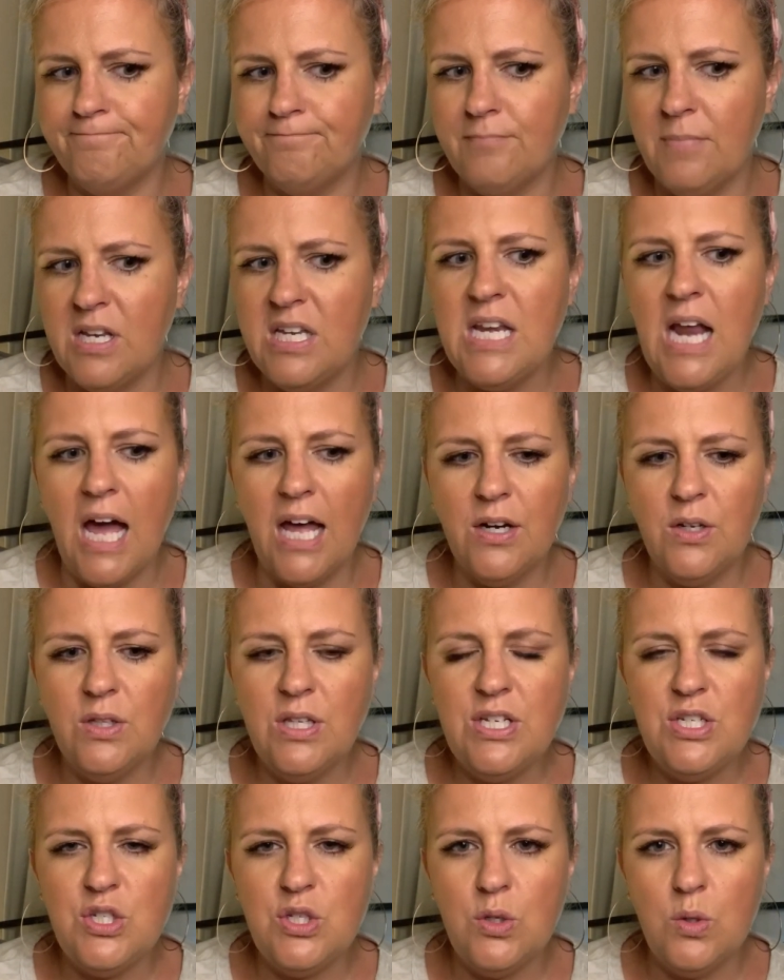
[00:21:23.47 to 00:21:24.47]
not
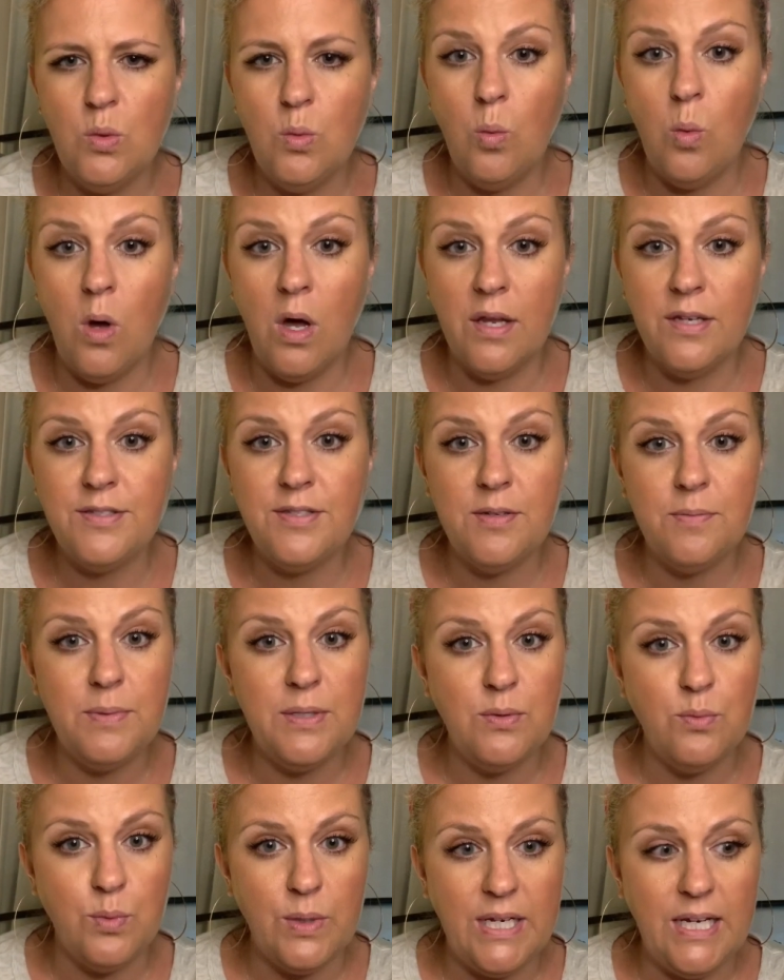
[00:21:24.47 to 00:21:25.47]
only do you want to be
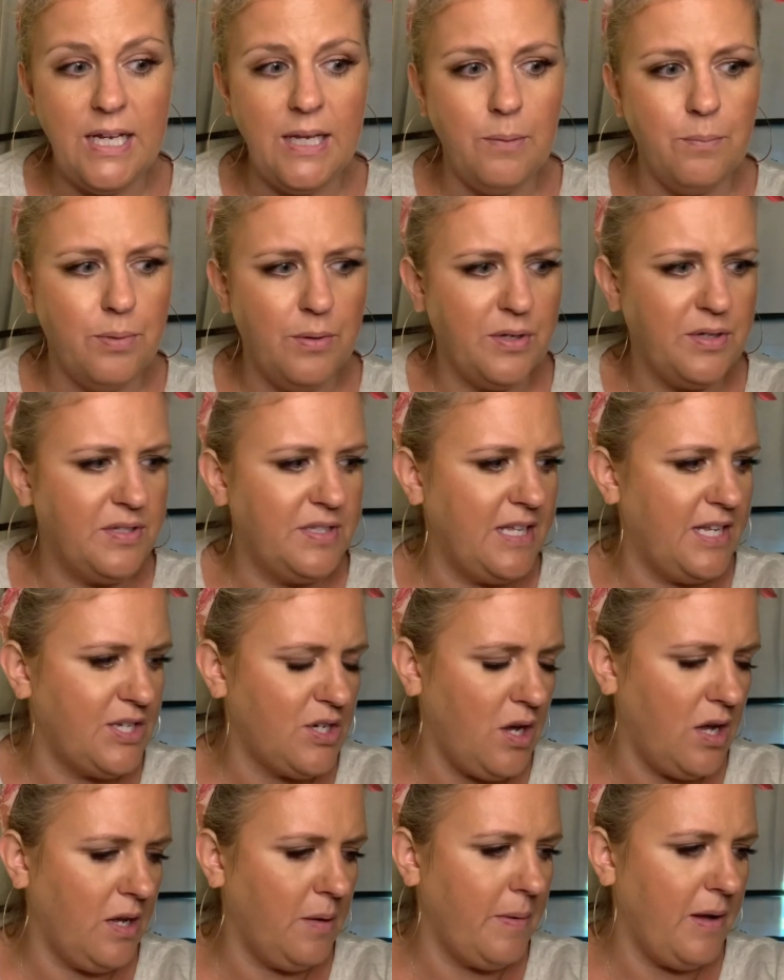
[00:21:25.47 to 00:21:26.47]
reading books that
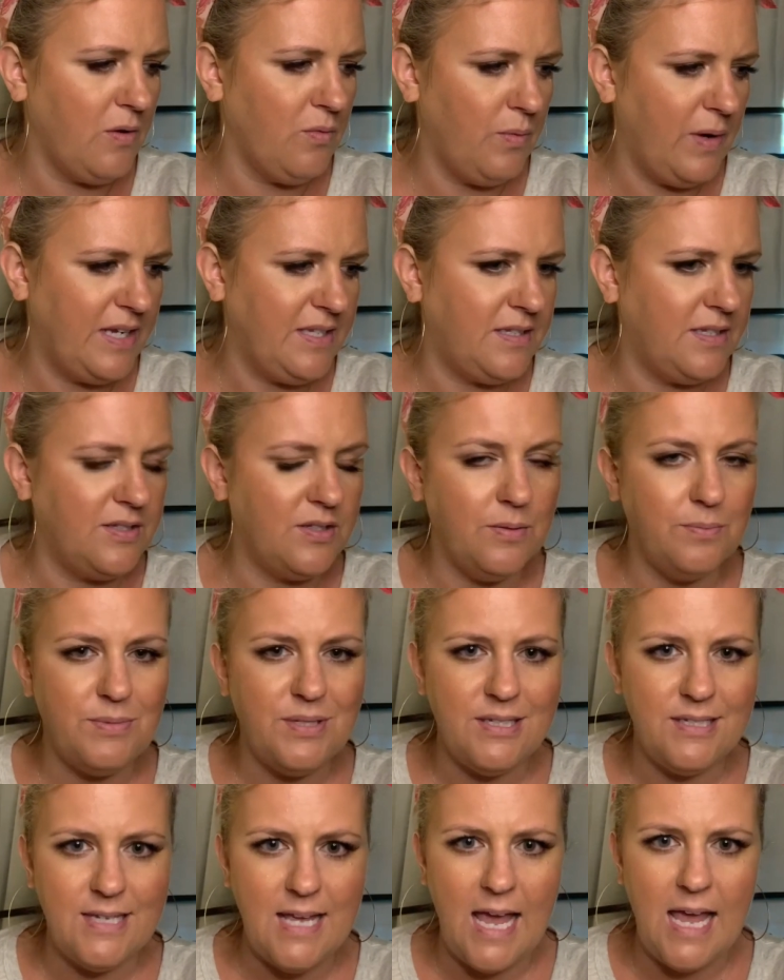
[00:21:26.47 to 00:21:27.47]
talk about racism
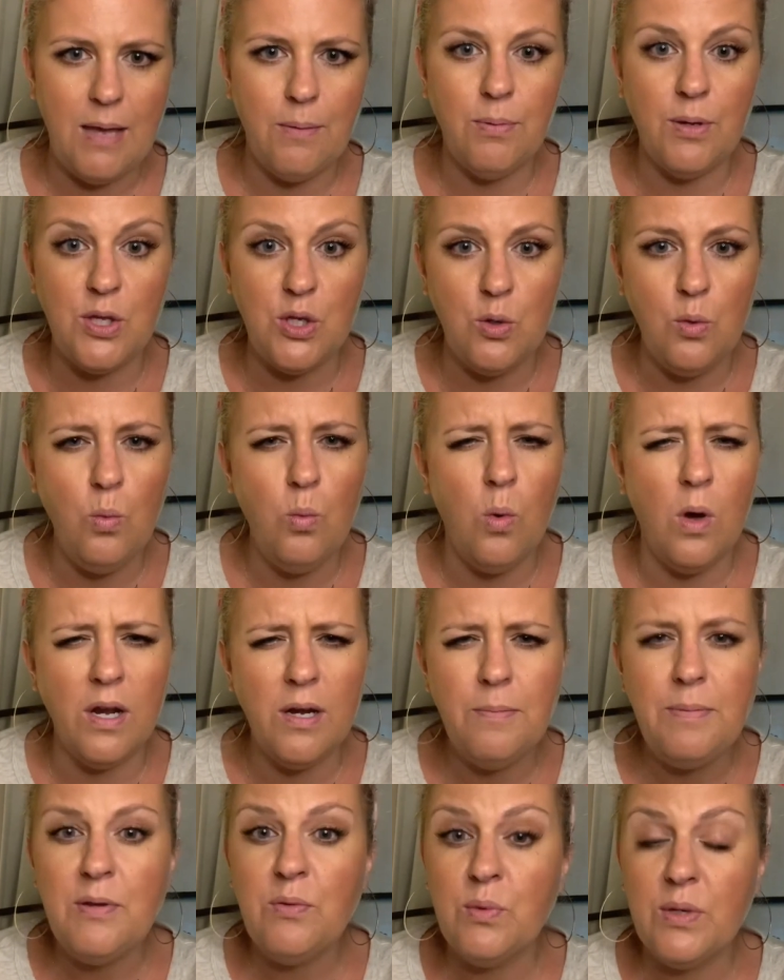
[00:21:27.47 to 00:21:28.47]
today, but you want
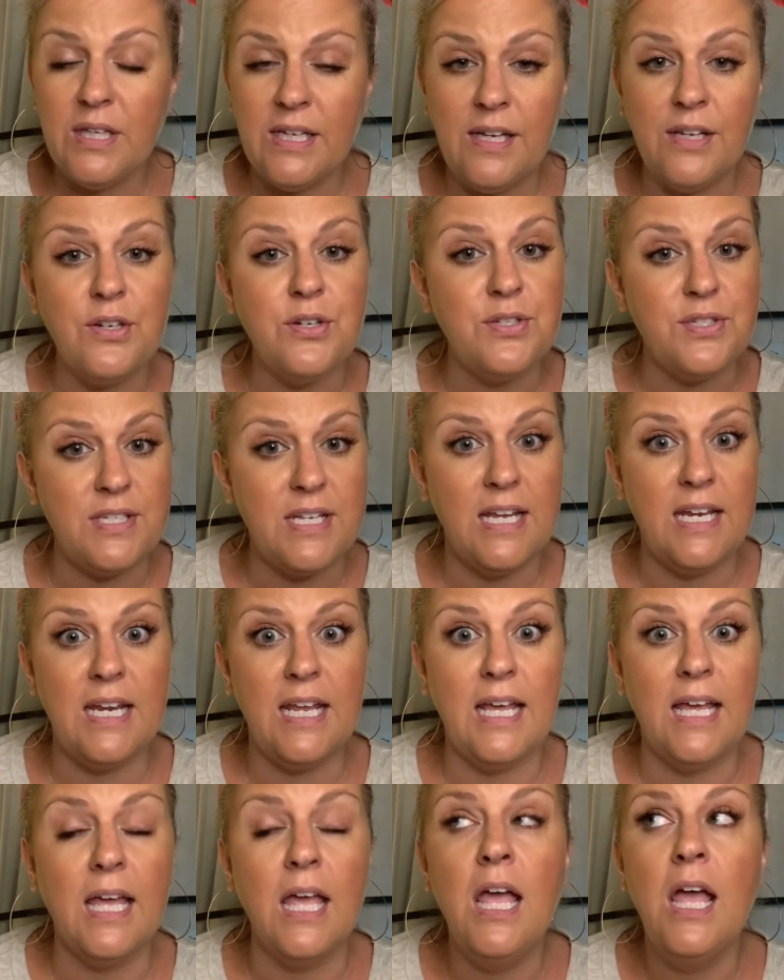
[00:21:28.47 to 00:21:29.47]
to be really
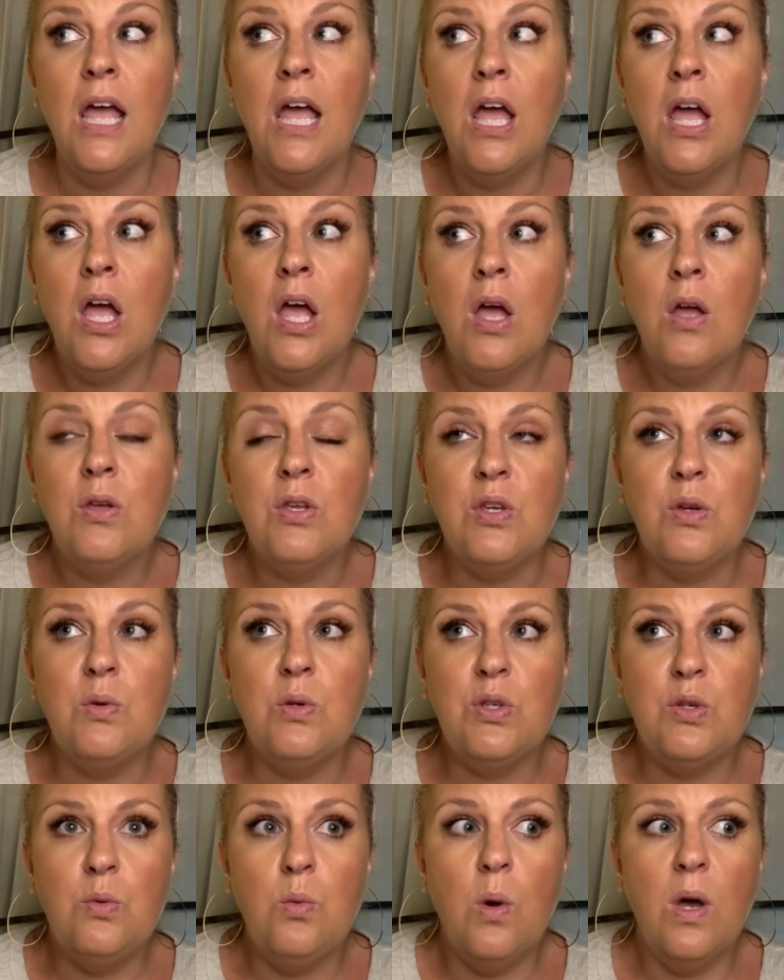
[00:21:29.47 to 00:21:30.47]
understanding,
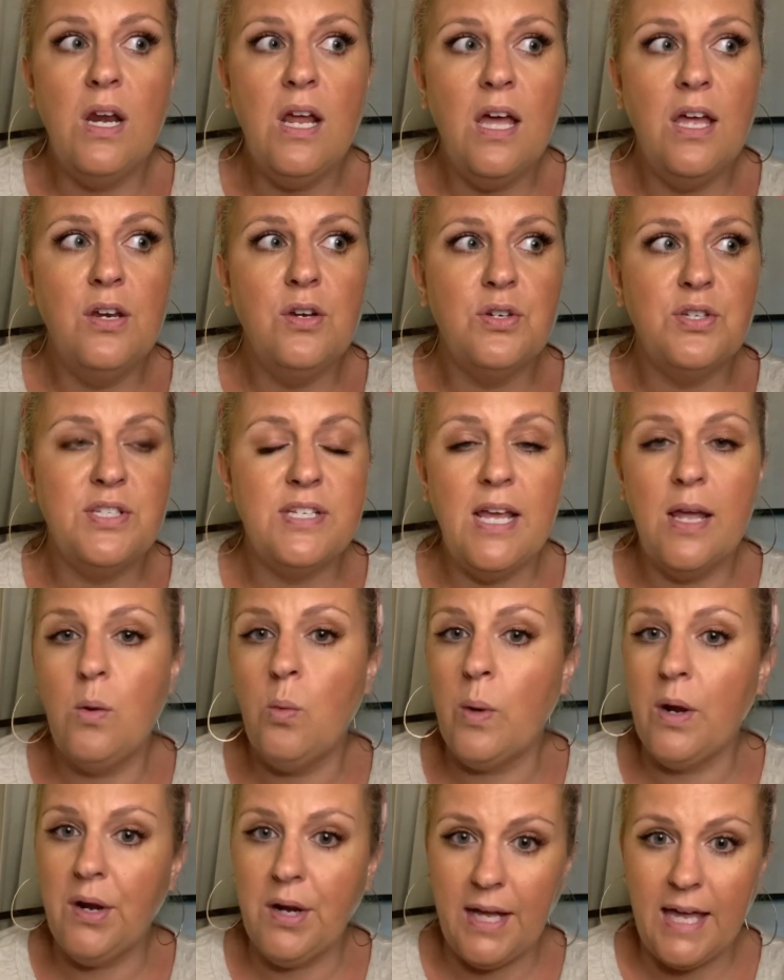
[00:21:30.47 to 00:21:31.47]
you want to understand
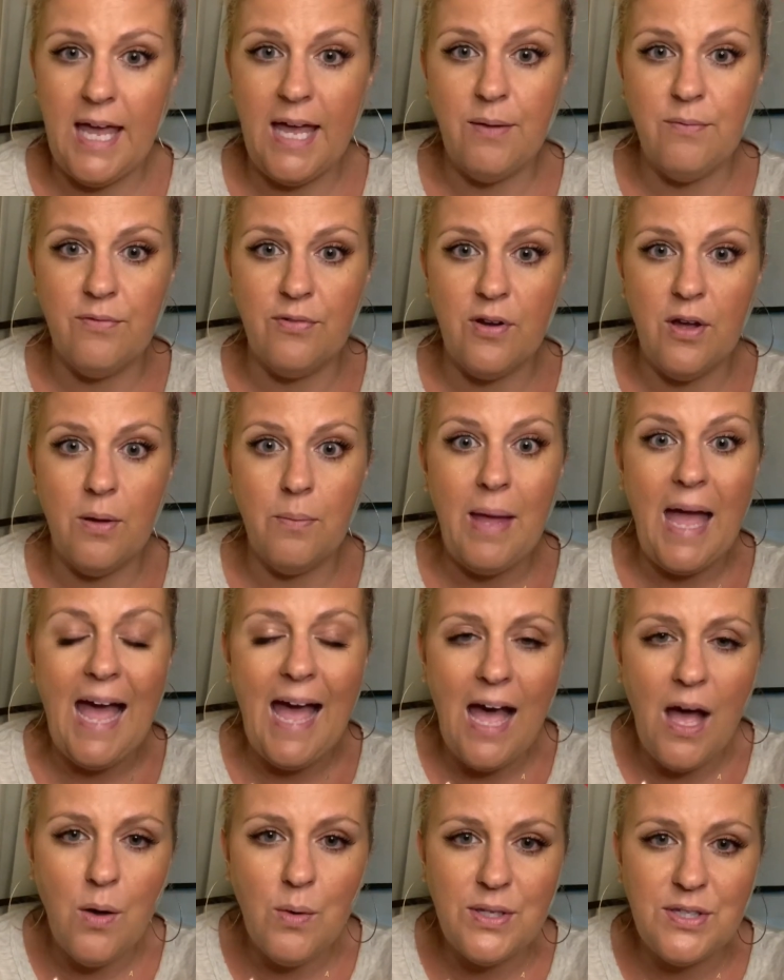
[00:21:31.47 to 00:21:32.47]
where it came from,
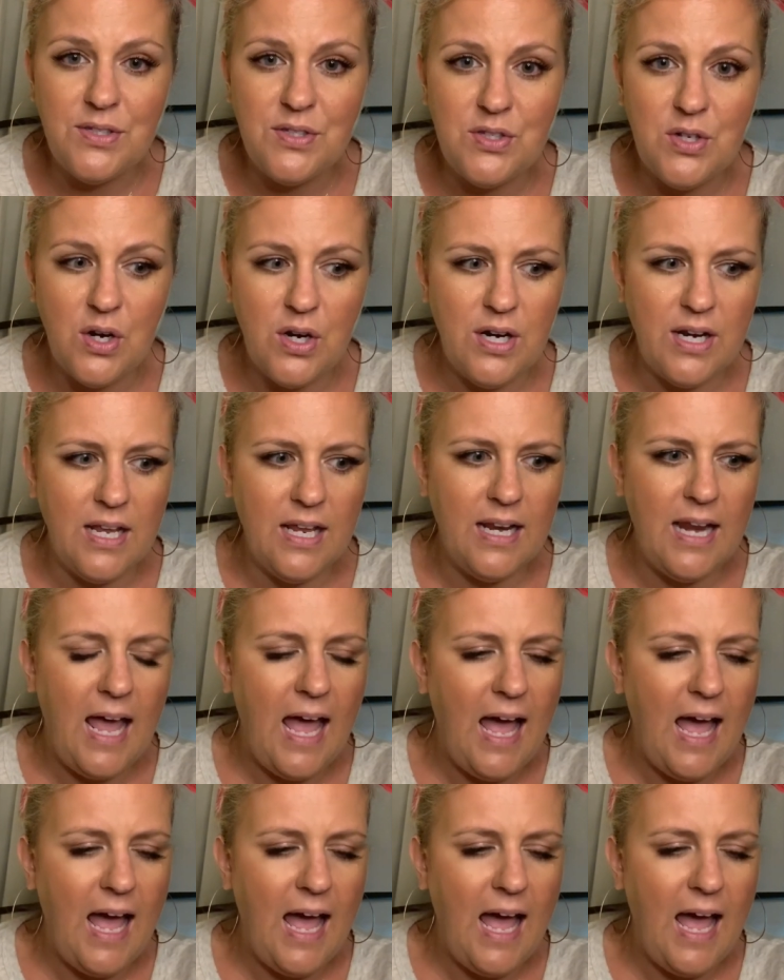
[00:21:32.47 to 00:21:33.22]
how it started,